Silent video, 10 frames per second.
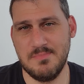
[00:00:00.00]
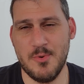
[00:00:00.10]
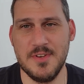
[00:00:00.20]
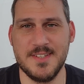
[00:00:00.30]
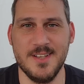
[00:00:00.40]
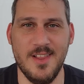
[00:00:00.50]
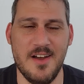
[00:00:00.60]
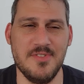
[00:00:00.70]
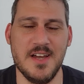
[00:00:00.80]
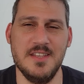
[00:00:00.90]
but we still
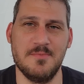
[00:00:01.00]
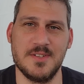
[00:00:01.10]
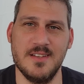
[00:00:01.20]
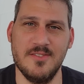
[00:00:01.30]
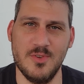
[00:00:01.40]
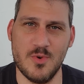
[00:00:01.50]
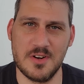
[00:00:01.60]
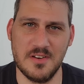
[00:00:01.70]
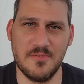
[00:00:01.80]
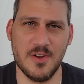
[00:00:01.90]
have 90% of the
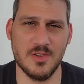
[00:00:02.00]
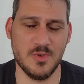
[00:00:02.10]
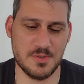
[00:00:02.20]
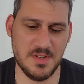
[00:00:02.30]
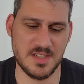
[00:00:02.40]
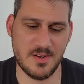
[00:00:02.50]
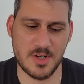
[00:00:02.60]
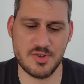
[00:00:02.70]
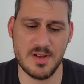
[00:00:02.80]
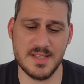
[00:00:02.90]
work in front, which means that
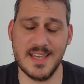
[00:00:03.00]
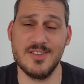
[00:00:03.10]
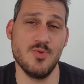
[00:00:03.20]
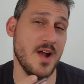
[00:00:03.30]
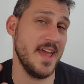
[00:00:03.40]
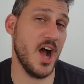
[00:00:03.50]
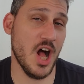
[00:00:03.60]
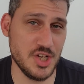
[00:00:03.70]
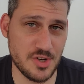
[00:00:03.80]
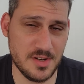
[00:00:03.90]
we're trying to get to
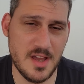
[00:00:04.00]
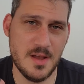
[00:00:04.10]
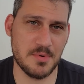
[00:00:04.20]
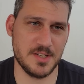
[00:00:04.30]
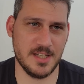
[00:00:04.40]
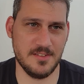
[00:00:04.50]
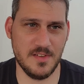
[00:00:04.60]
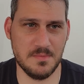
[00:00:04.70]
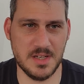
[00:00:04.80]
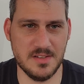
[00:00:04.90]
100%
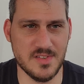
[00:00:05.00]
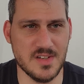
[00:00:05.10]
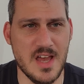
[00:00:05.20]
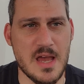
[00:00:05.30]
of the beds.